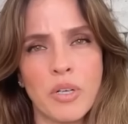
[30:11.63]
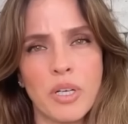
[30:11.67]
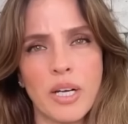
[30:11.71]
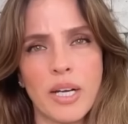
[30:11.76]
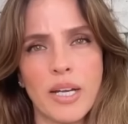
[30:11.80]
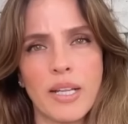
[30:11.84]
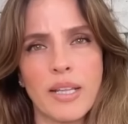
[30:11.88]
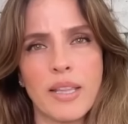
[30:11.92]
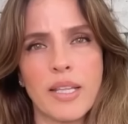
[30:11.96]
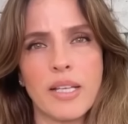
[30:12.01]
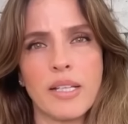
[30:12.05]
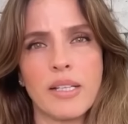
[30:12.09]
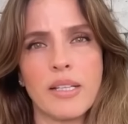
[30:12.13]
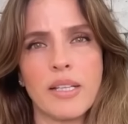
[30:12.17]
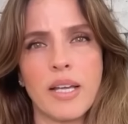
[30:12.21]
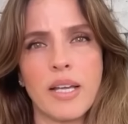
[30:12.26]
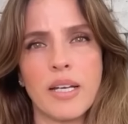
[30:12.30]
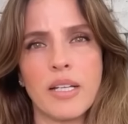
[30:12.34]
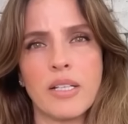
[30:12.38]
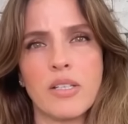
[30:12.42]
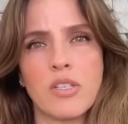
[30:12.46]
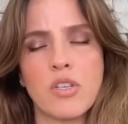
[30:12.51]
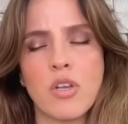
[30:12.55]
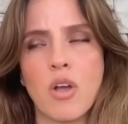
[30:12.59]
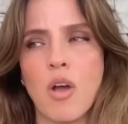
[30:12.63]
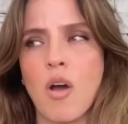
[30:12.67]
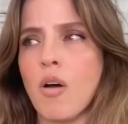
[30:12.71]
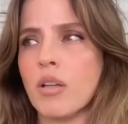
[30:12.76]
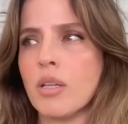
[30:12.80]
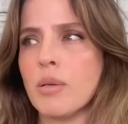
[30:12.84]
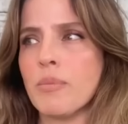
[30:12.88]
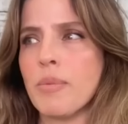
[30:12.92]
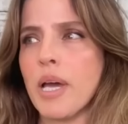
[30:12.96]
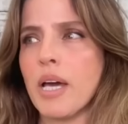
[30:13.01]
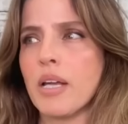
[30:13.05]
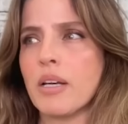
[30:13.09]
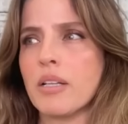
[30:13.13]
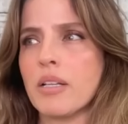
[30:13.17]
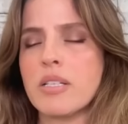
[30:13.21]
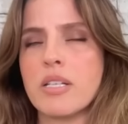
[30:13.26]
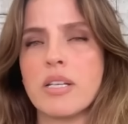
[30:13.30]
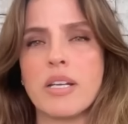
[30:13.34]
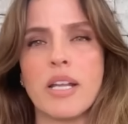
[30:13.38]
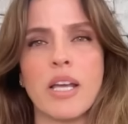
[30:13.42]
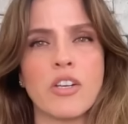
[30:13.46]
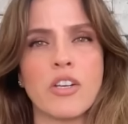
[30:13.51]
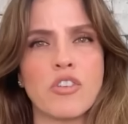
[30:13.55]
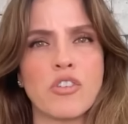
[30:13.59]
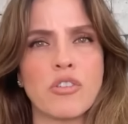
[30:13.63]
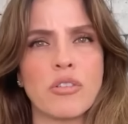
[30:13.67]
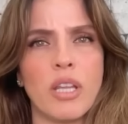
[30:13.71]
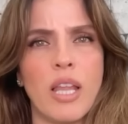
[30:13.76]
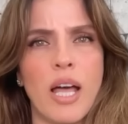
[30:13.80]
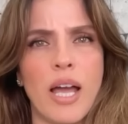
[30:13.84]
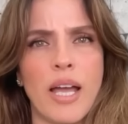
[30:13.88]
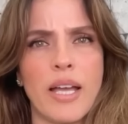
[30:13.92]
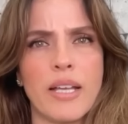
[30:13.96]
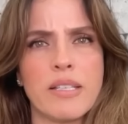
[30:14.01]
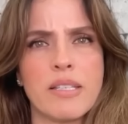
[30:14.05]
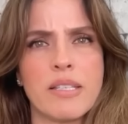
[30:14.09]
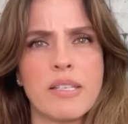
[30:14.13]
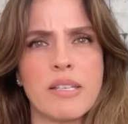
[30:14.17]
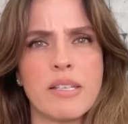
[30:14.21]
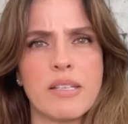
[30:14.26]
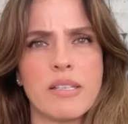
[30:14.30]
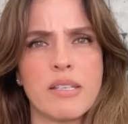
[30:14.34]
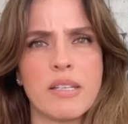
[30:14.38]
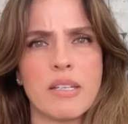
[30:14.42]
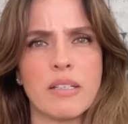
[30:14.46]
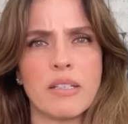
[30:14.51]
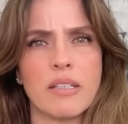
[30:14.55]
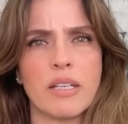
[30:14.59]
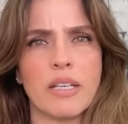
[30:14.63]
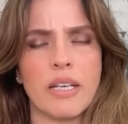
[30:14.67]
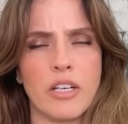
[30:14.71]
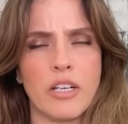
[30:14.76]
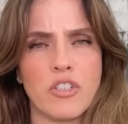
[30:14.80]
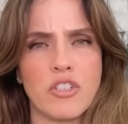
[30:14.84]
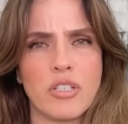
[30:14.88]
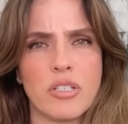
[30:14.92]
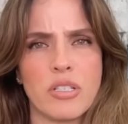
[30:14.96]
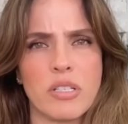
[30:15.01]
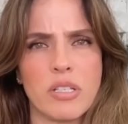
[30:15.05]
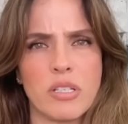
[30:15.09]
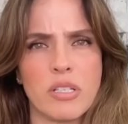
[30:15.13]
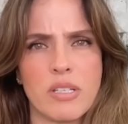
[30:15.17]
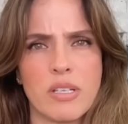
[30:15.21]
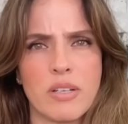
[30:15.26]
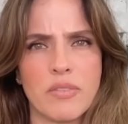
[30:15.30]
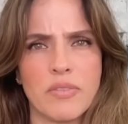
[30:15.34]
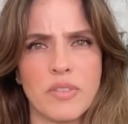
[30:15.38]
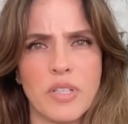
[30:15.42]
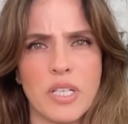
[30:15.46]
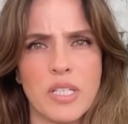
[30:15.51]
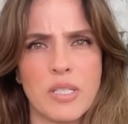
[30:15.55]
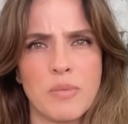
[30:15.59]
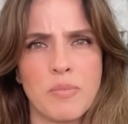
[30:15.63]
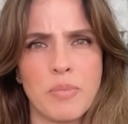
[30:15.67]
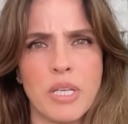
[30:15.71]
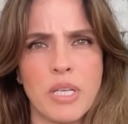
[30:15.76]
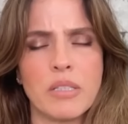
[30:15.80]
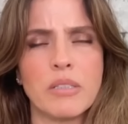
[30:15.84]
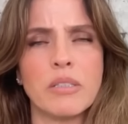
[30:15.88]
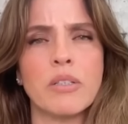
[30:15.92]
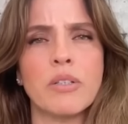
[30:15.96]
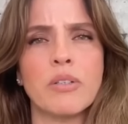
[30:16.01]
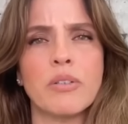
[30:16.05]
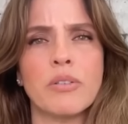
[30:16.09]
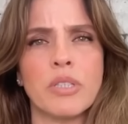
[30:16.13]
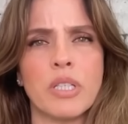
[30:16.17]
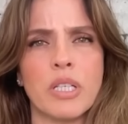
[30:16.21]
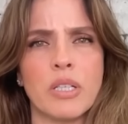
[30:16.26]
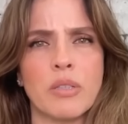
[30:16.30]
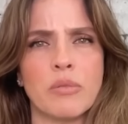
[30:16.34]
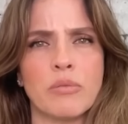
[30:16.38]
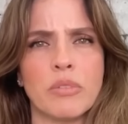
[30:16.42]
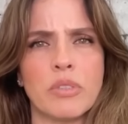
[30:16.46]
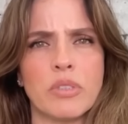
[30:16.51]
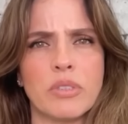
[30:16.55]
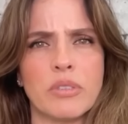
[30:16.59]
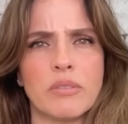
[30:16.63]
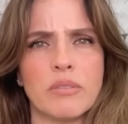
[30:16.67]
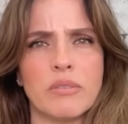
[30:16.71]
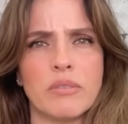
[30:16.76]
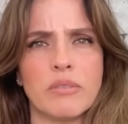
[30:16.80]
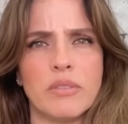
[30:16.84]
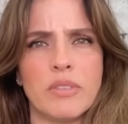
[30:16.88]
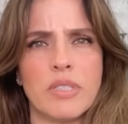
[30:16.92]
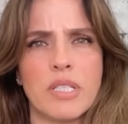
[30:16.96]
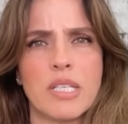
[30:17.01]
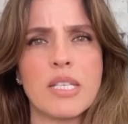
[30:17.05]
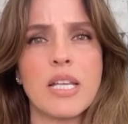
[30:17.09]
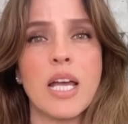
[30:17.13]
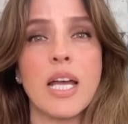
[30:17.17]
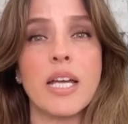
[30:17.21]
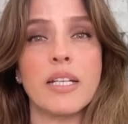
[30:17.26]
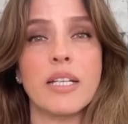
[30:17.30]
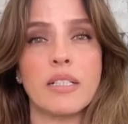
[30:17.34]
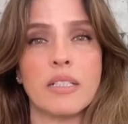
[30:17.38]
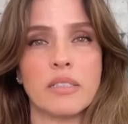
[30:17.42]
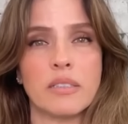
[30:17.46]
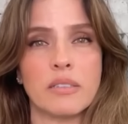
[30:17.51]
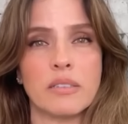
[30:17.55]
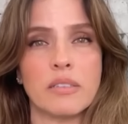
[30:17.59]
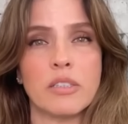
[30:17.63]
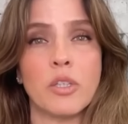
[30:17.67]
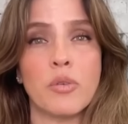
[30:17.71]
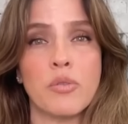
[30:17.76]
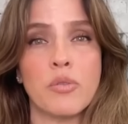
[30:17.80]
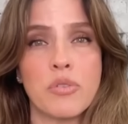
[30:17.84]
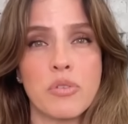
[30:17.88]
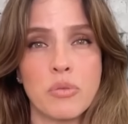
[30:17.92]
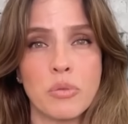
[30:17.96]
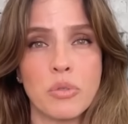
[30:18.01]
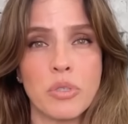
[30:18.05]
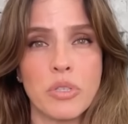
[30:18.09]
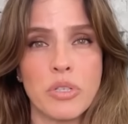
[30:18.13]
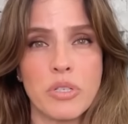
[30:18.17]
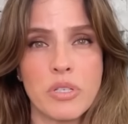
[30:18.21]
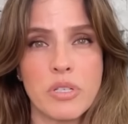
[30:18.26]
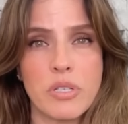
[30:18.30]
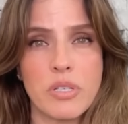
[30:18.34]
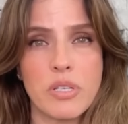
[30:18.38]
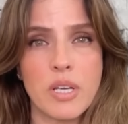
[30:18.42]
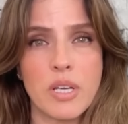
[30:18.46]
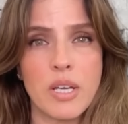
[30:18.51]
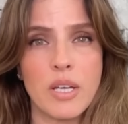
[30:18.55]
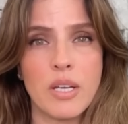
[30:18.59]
And I think that it's all about international alliances and connections and stuff that is being closed, decided in closed doors.